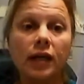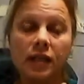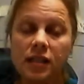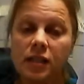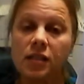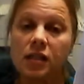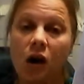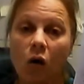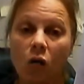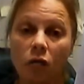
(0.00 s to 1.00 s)
This is
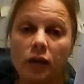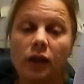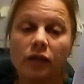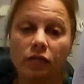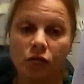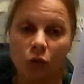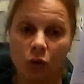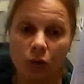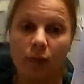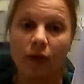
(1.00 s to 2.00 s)
the only
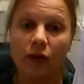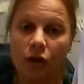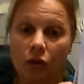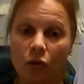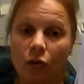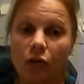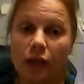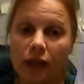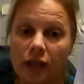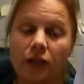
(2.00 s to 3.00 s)
form that you will
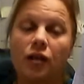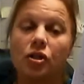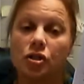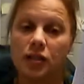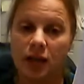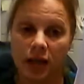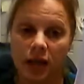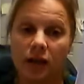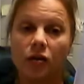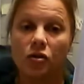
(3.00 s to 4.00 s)
need to
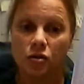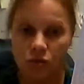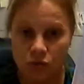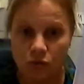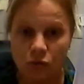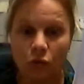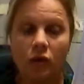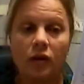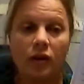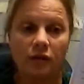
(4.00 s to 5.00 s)
take to
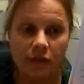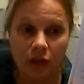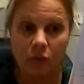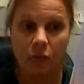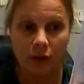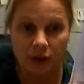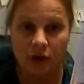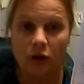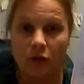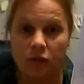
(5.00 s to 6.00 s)
the
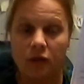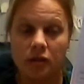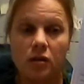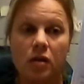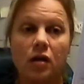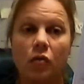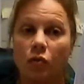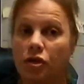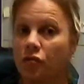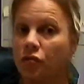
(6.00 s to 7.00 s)
fingerprinting office,
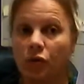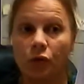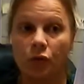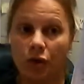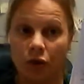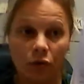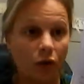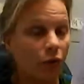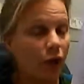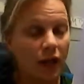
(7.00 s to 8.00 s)
which if you don't
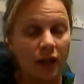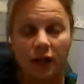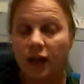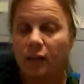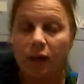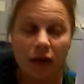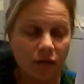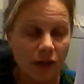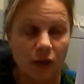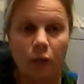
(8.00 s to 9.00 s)
know anything
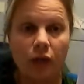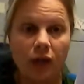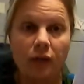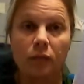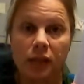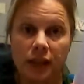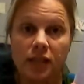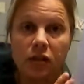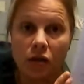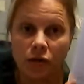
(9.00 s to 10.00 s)
about fingerprinting,
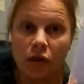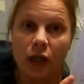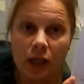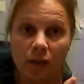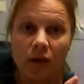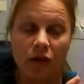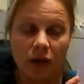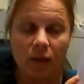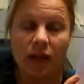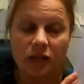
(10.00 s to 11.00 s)
please look for an email
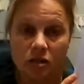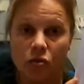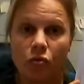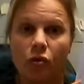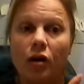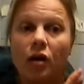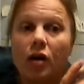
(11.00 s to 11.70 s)
coming soon